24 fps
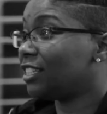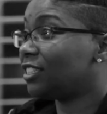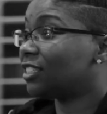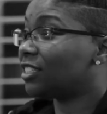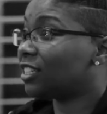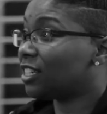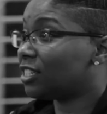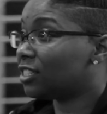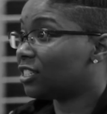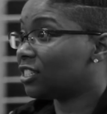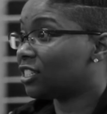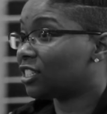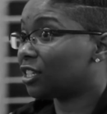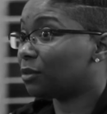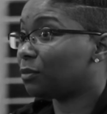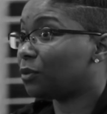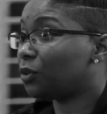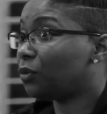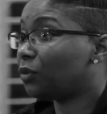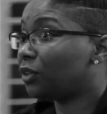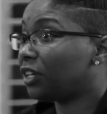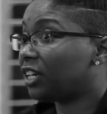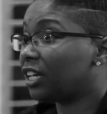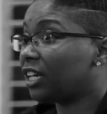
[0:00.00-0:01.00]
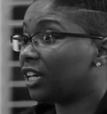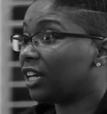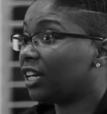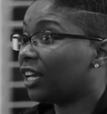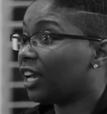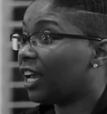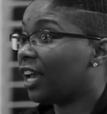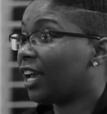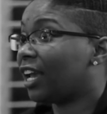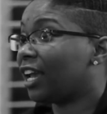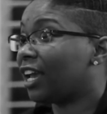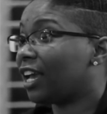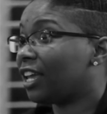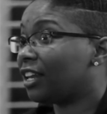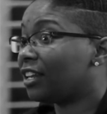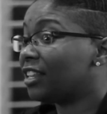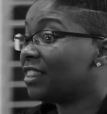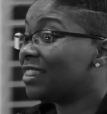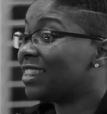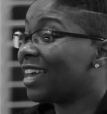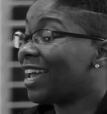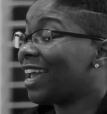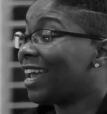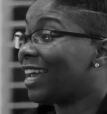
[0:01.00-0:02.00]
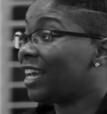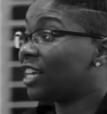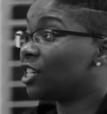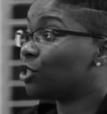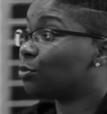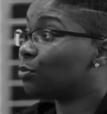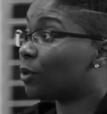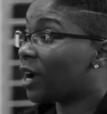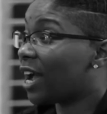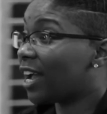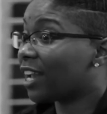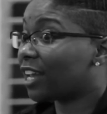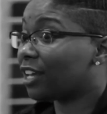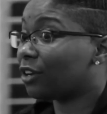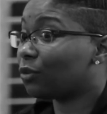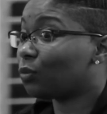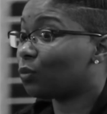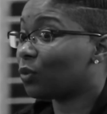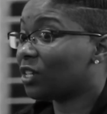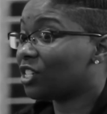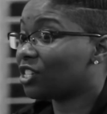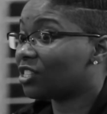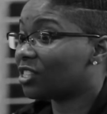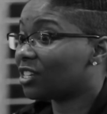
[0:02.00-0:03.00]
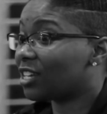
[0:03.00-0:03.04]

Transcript: Uh, the policy is one thing, but what type of training are you doing?